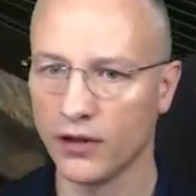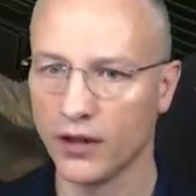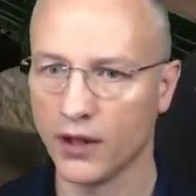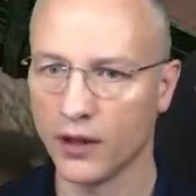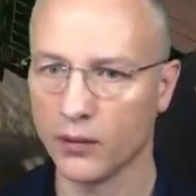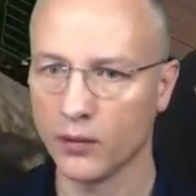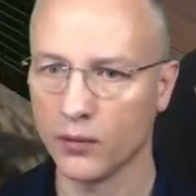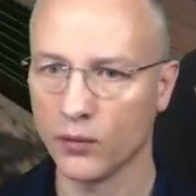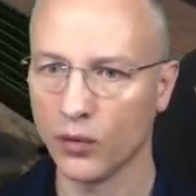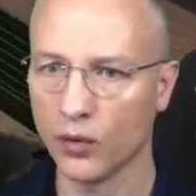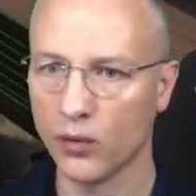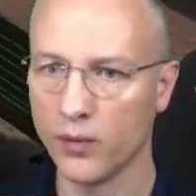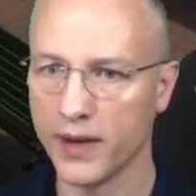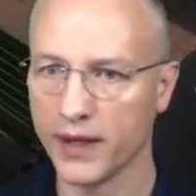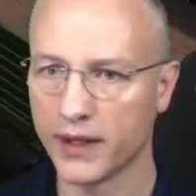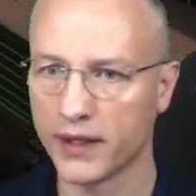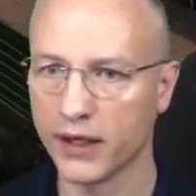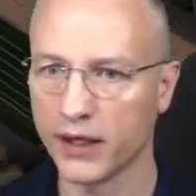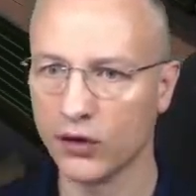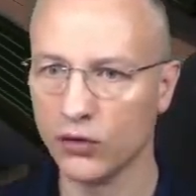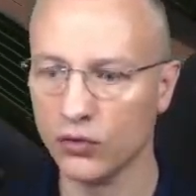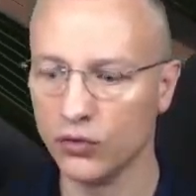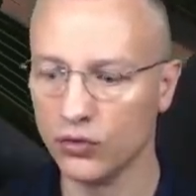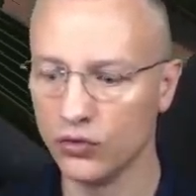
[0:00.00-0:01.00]
We're
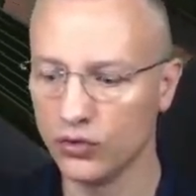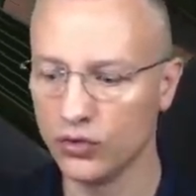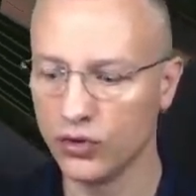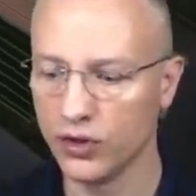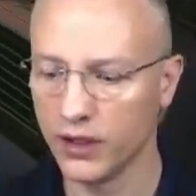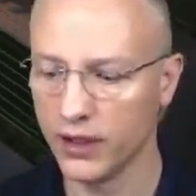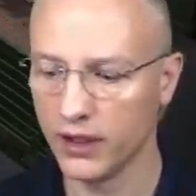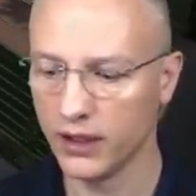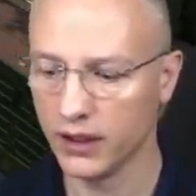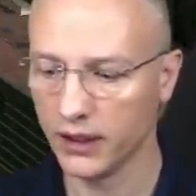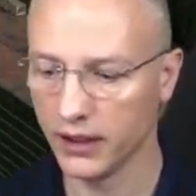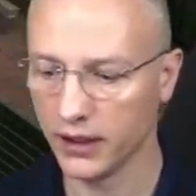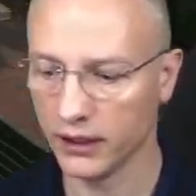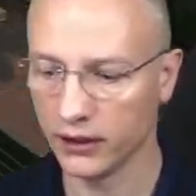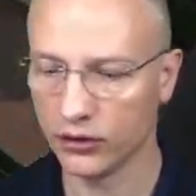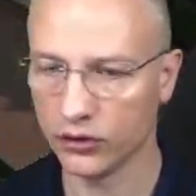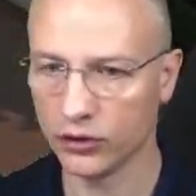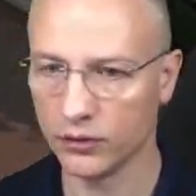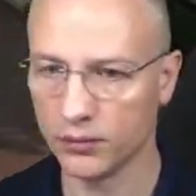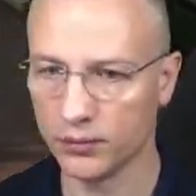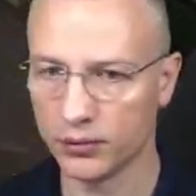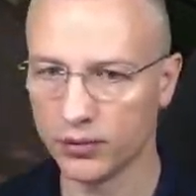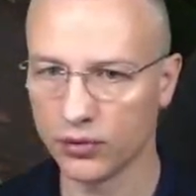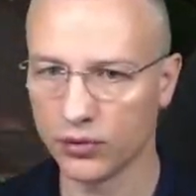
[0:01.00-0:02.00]
making really good
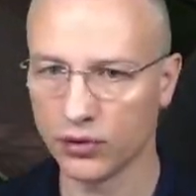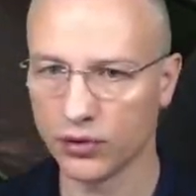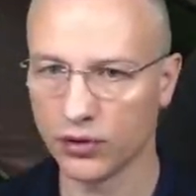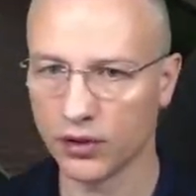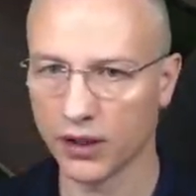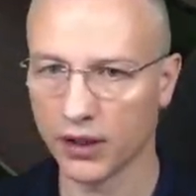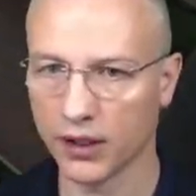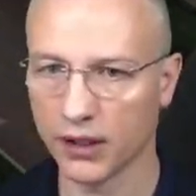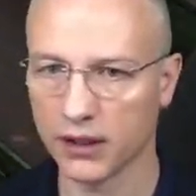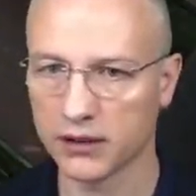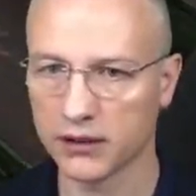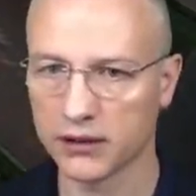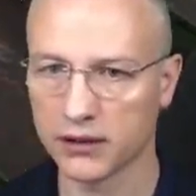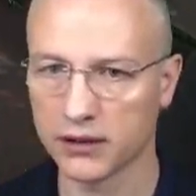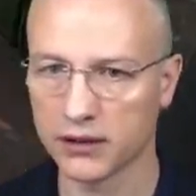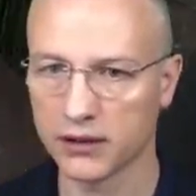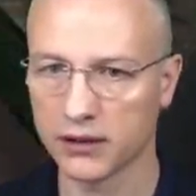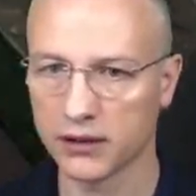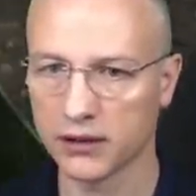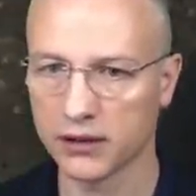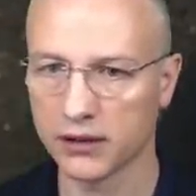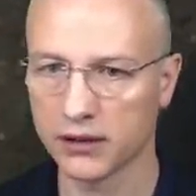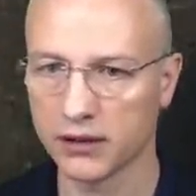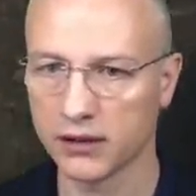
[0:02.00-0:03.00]
progress.
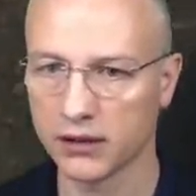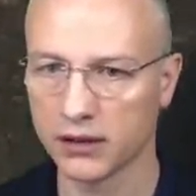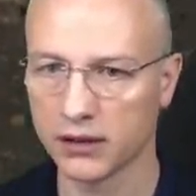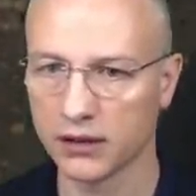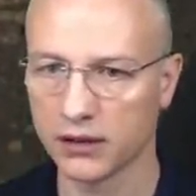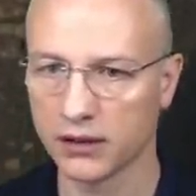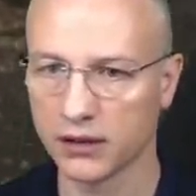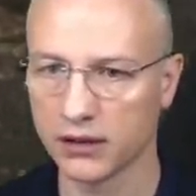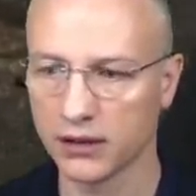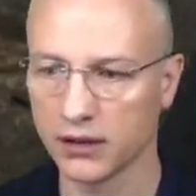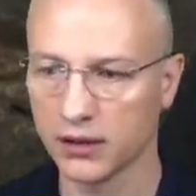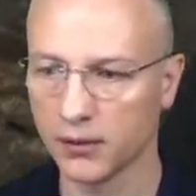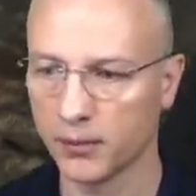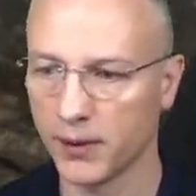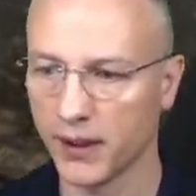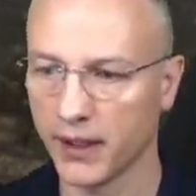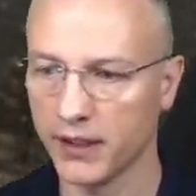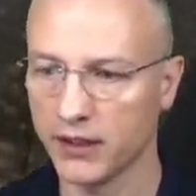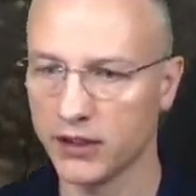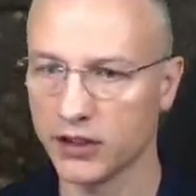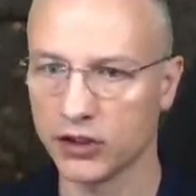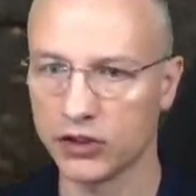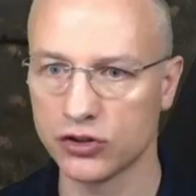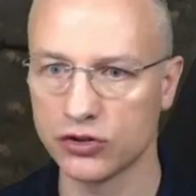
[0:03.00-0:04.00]
The pike
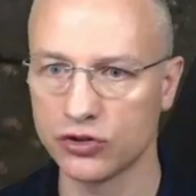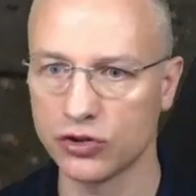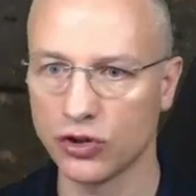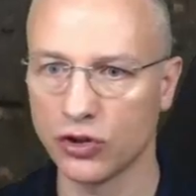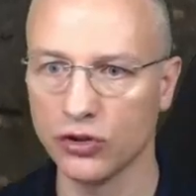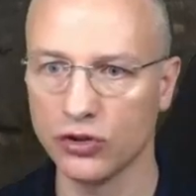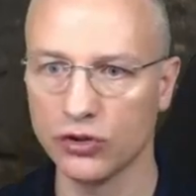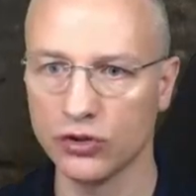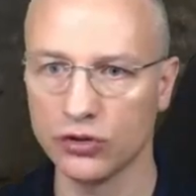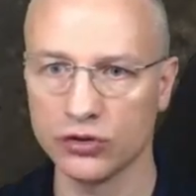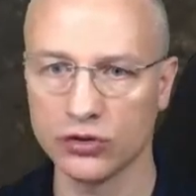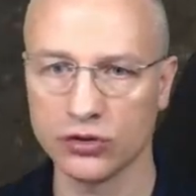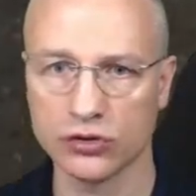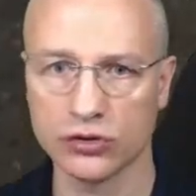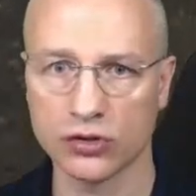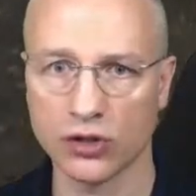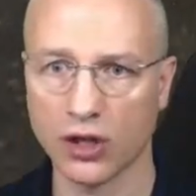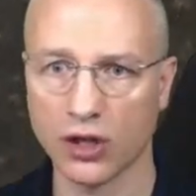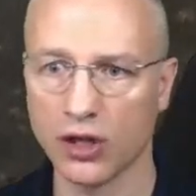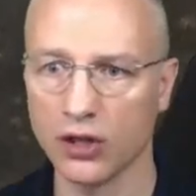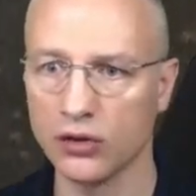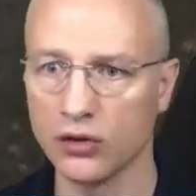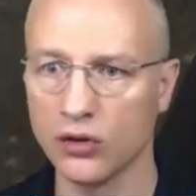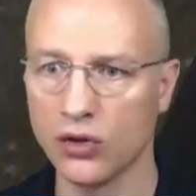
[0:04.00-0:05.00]
just trundles
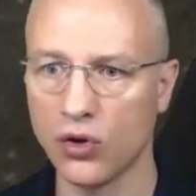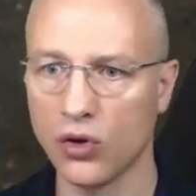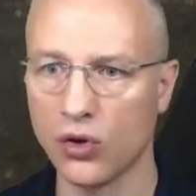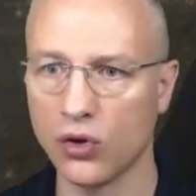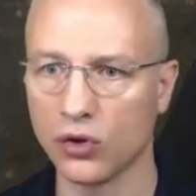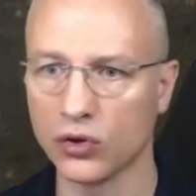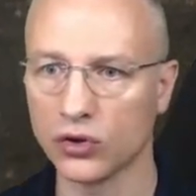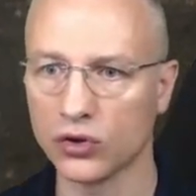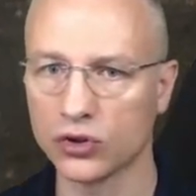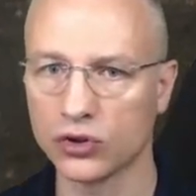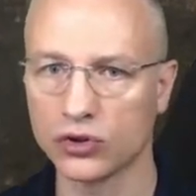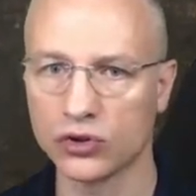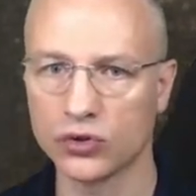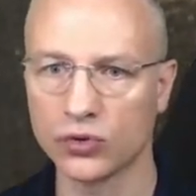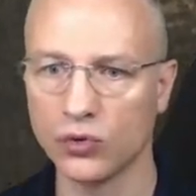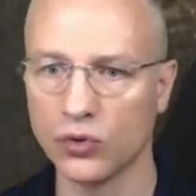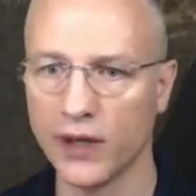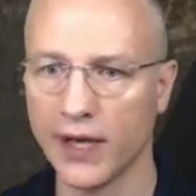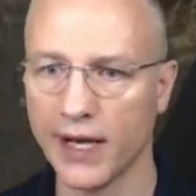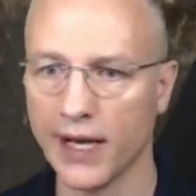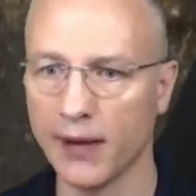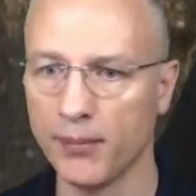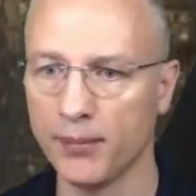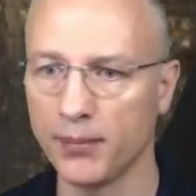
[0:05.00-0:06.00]
along so
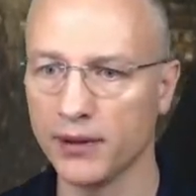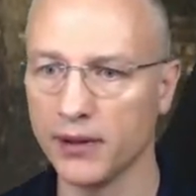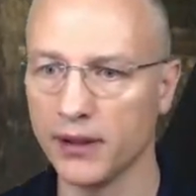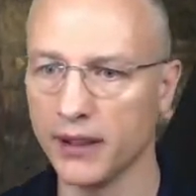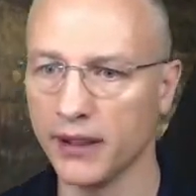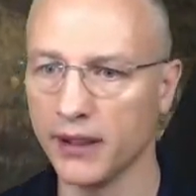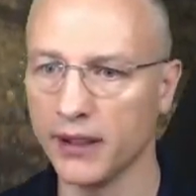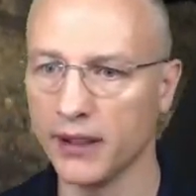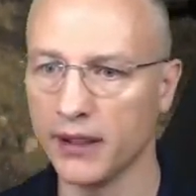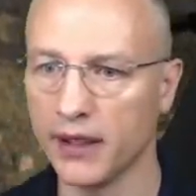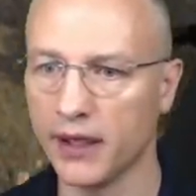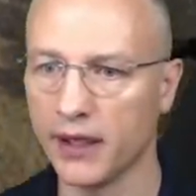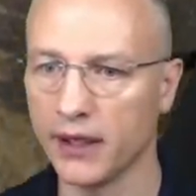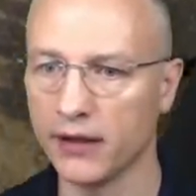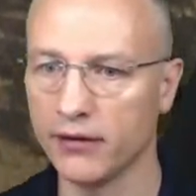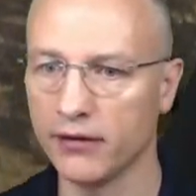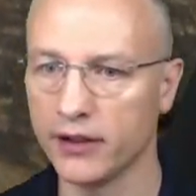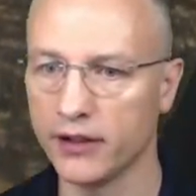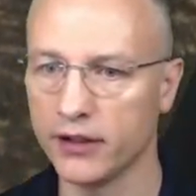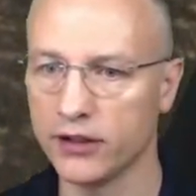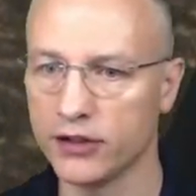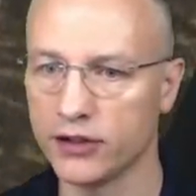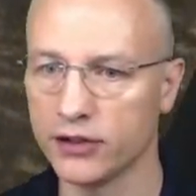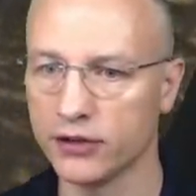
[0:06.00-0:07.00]
happily in high
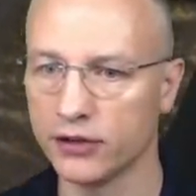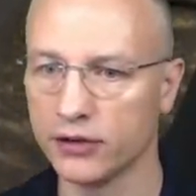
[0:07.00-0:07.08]
ratio.